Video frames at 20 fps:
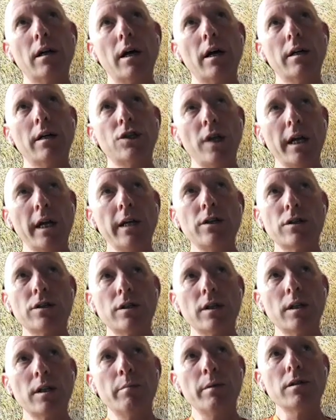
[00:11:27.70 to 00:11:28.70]
changes
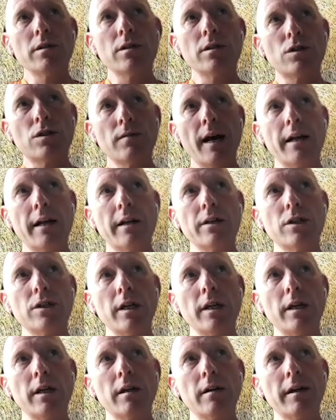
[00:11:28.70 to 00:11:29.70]
in the business
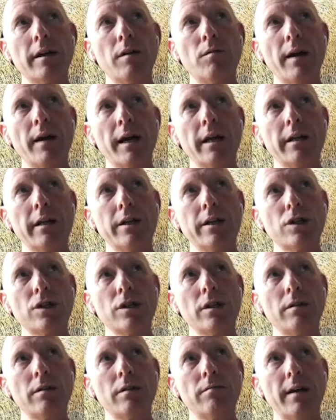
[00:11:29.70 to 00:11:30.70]
strategy, right? A
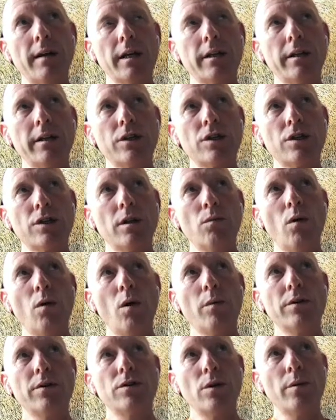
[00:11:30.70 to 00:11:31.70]
recognition that what
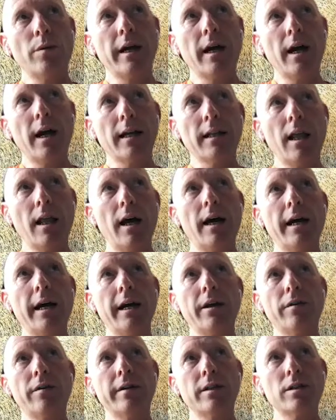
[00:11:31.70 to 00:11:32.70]
we're doing
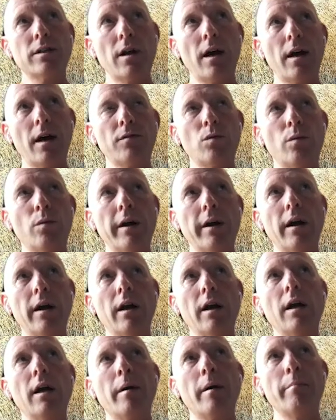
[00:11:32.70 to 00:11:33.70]
online or in software,
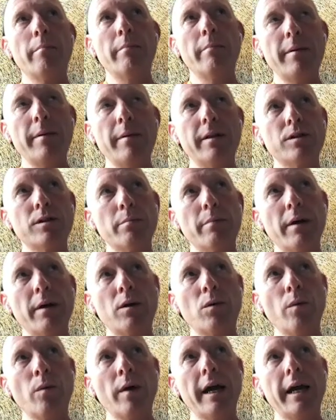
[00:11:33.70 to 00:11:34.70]
maybe there's a
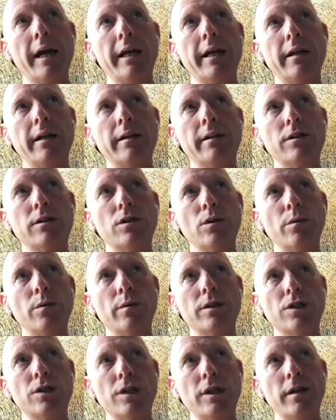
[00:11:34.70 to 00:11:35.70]
better way to
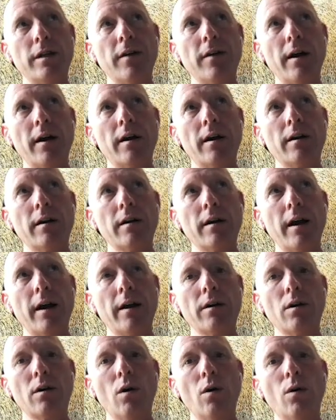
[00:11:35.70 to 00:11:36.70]
achieve our
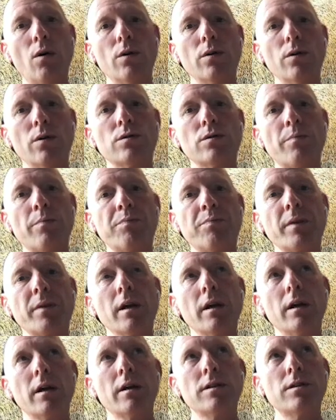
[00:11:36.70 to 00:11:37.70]
goals.
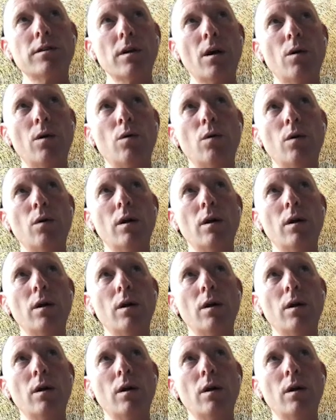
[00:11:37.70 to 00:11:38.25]
So